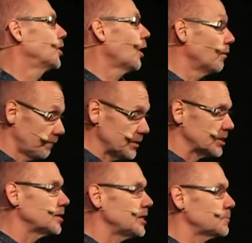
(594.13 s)
that go and
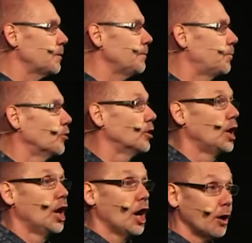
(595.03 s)
visit these people
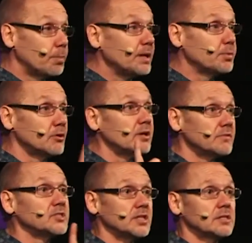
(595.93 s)
are people who
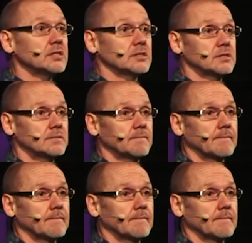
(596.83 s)
love Jesus.